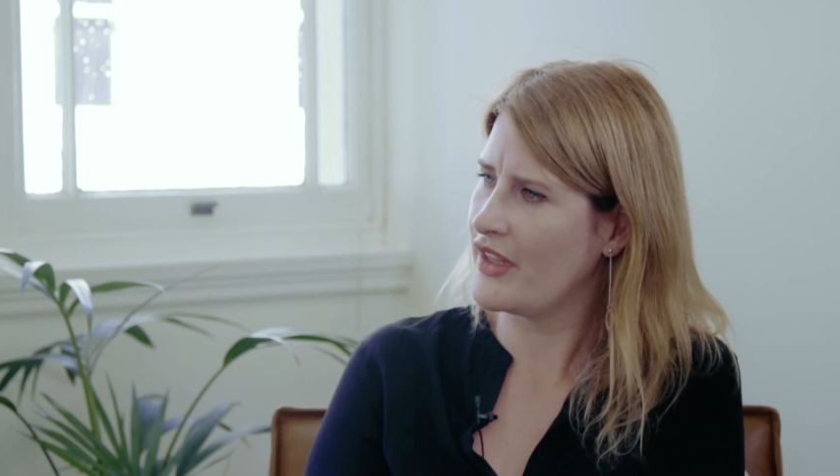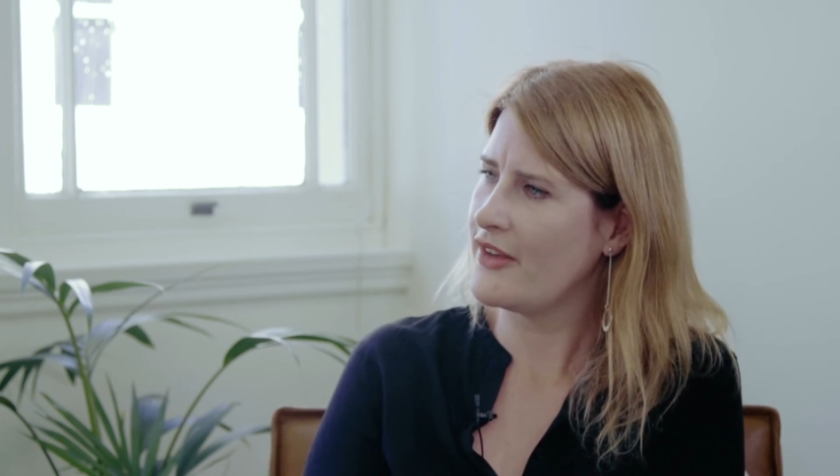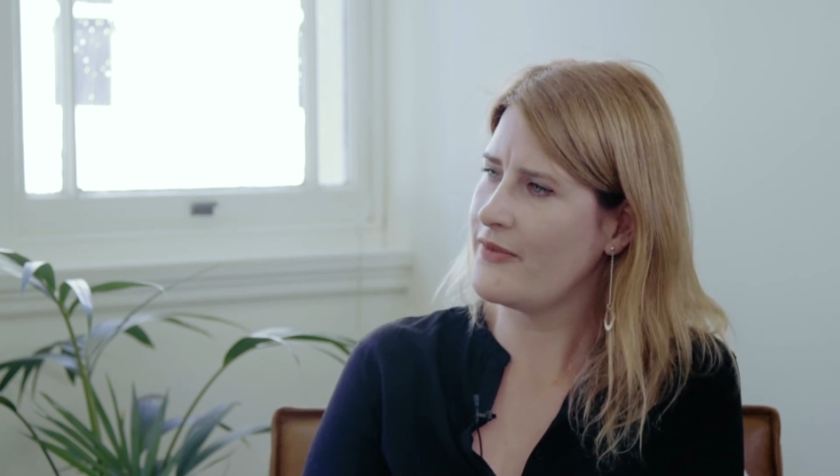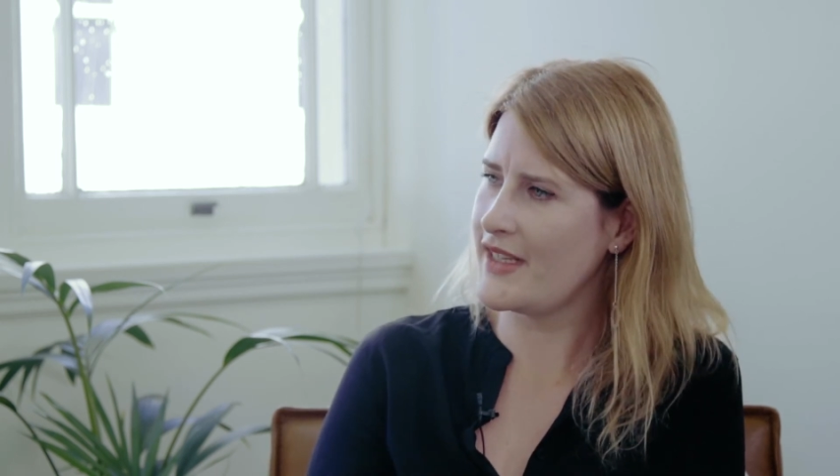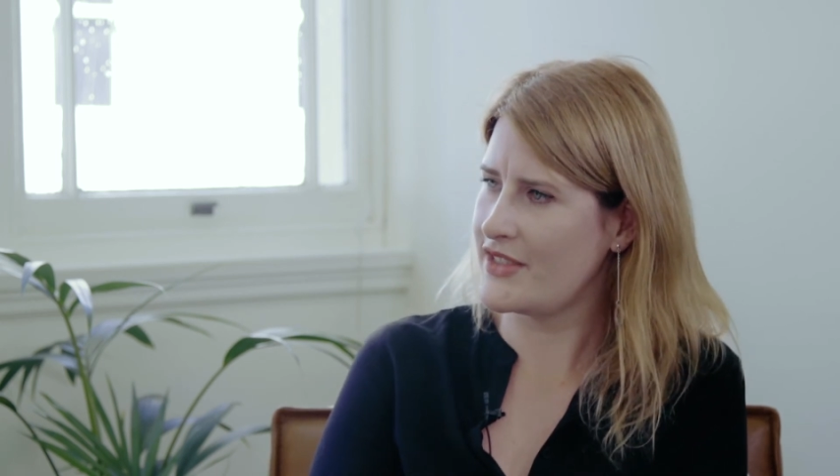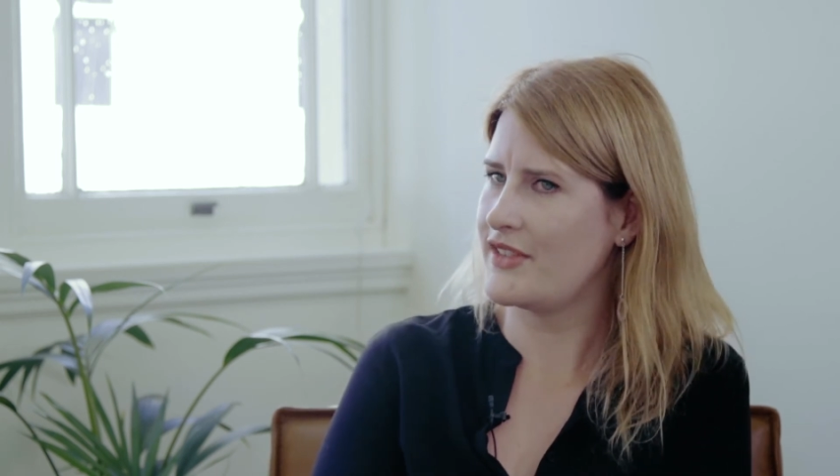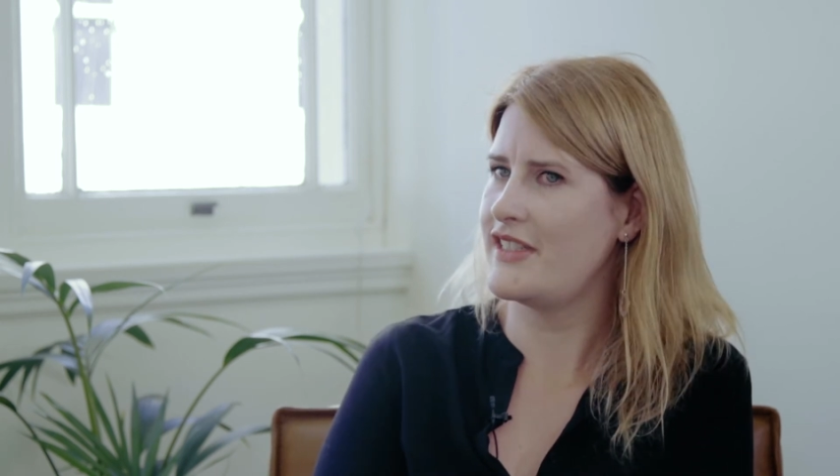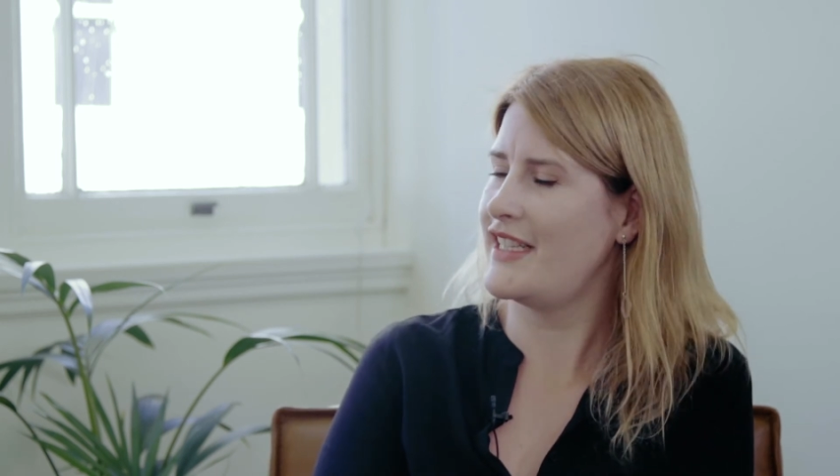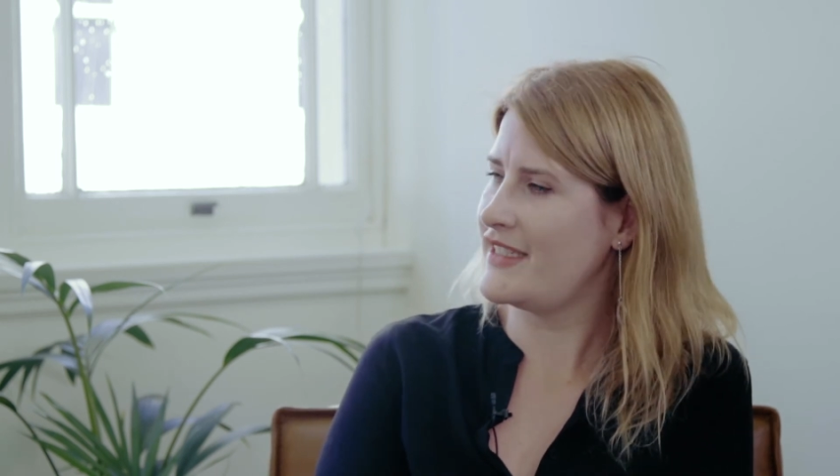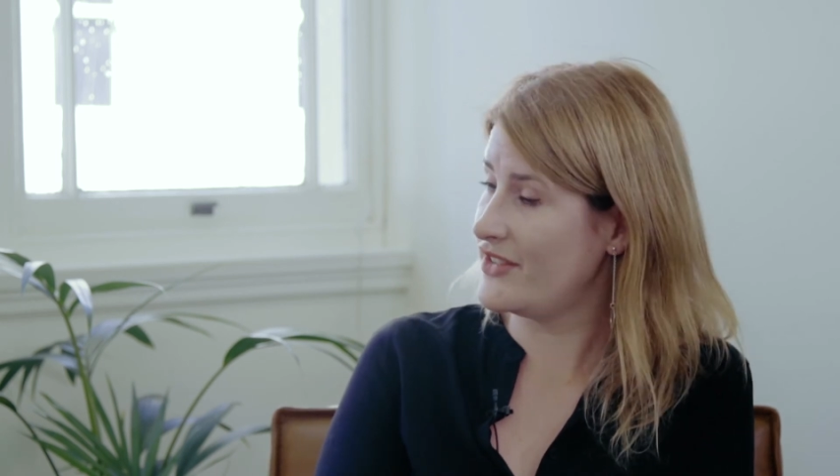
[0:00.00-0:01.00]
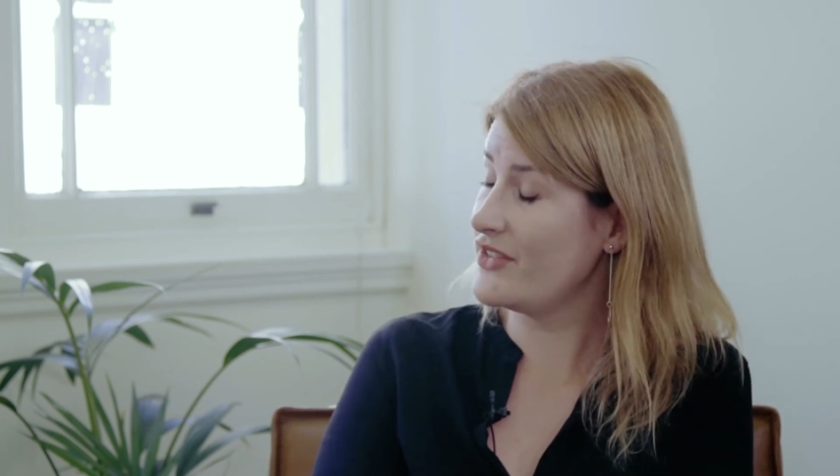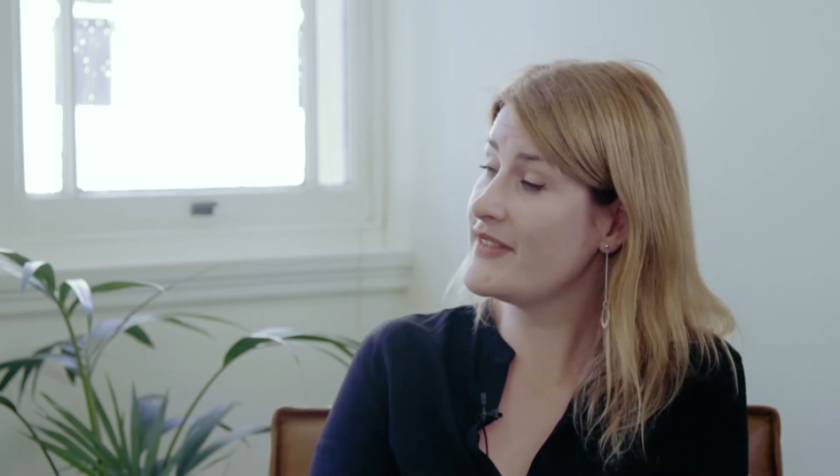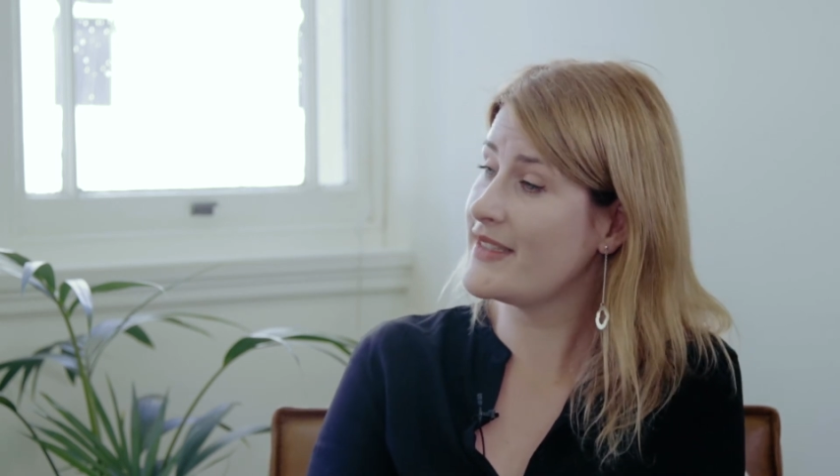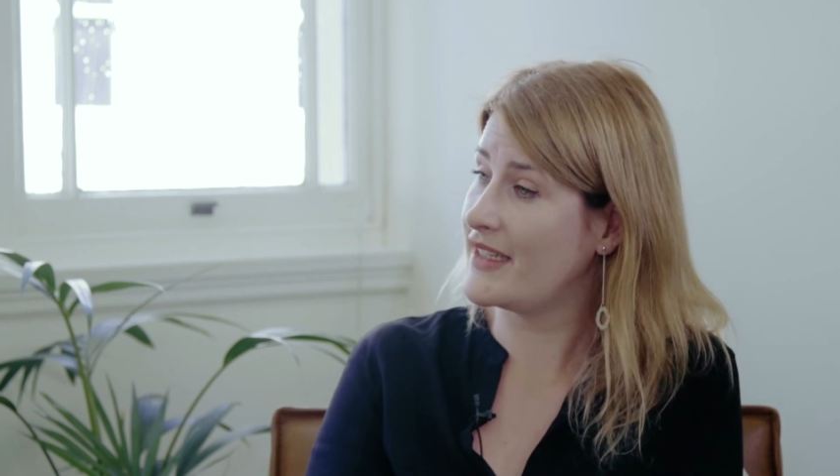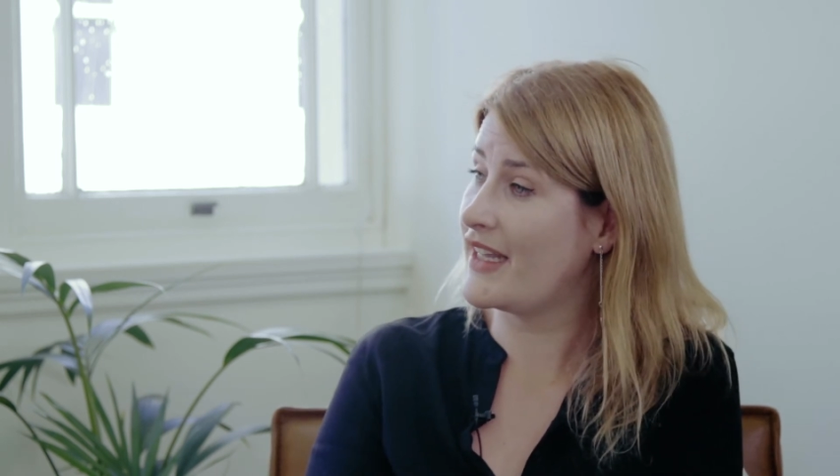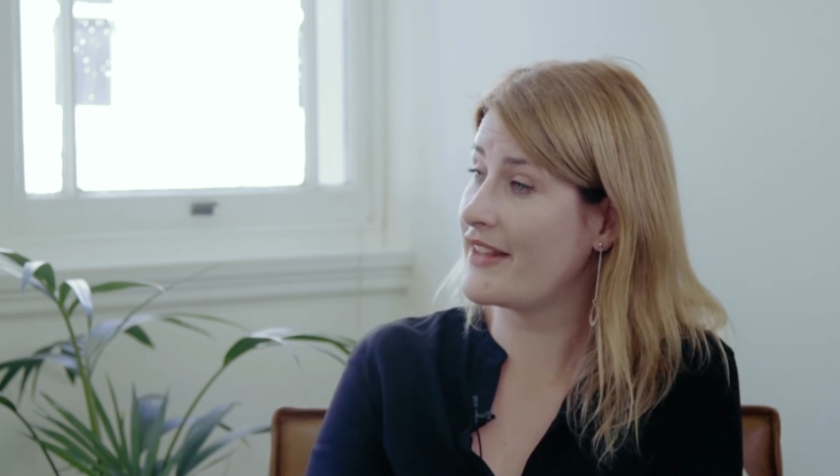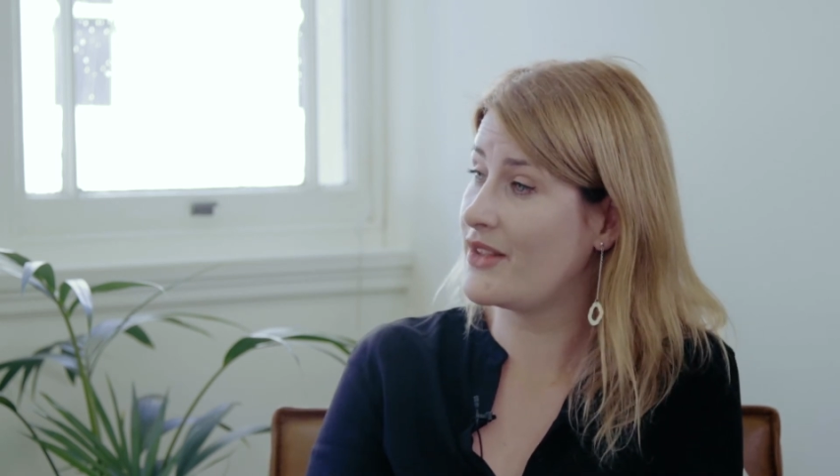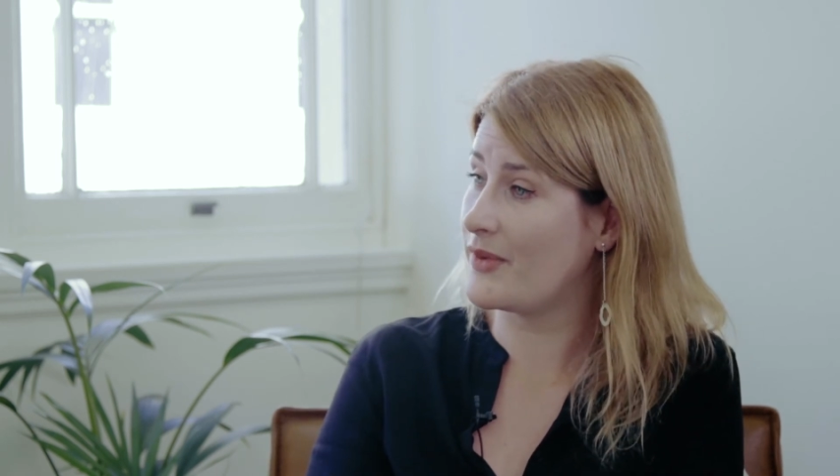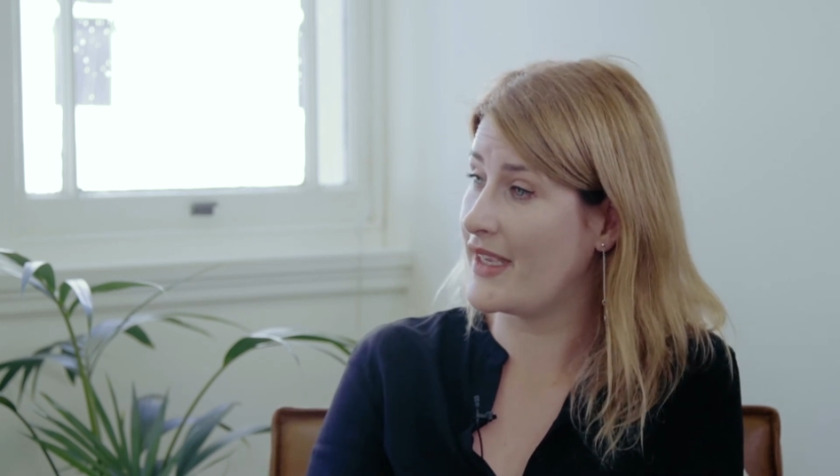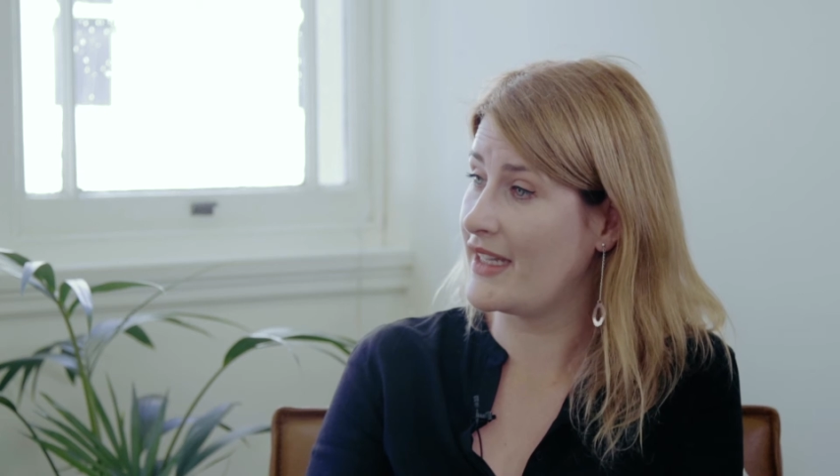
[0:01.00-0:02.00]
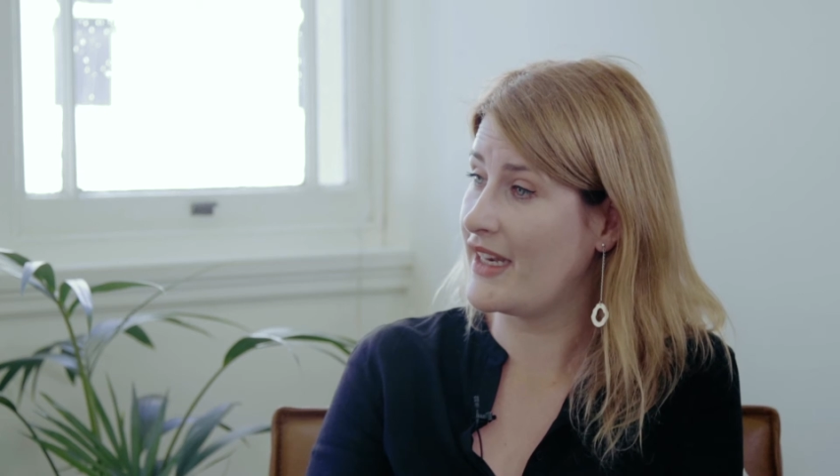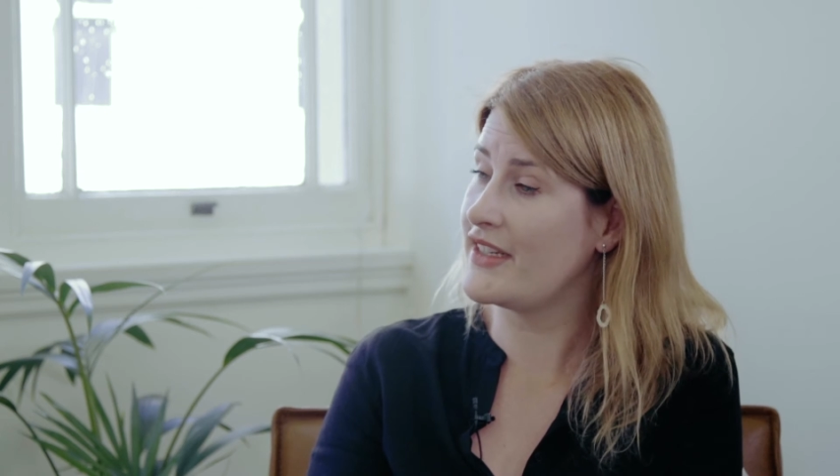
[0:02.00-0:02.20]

Feet on a jetty do sound like the rain,